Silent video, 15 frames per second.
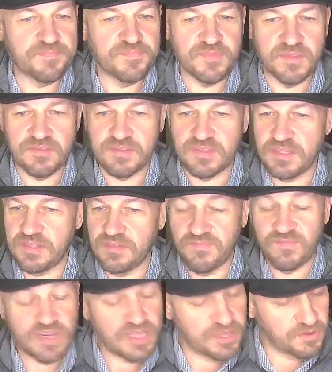seen
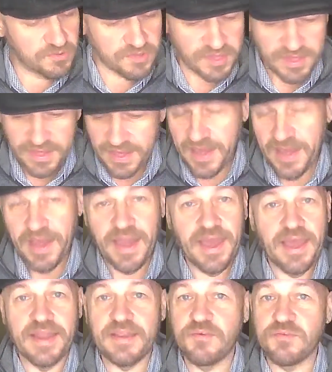videos,
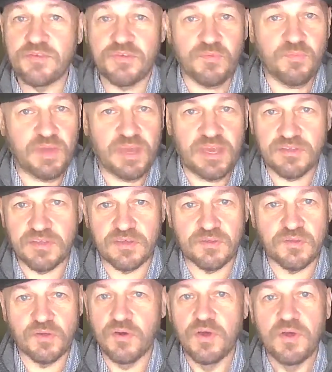and he was just amazing.
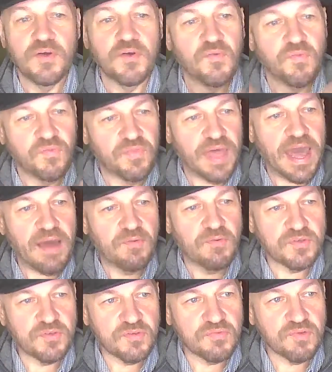So that
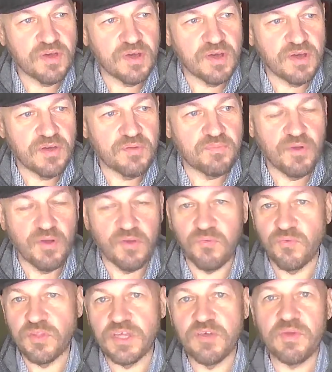was a
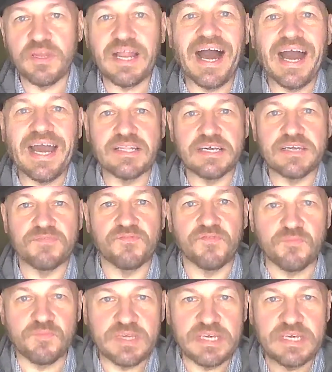really great highlight for
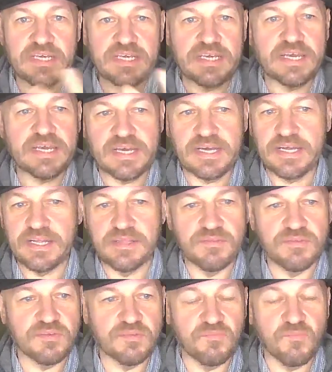me and
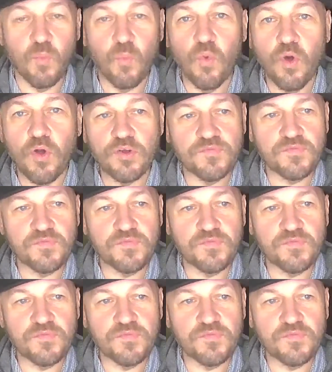some wonderful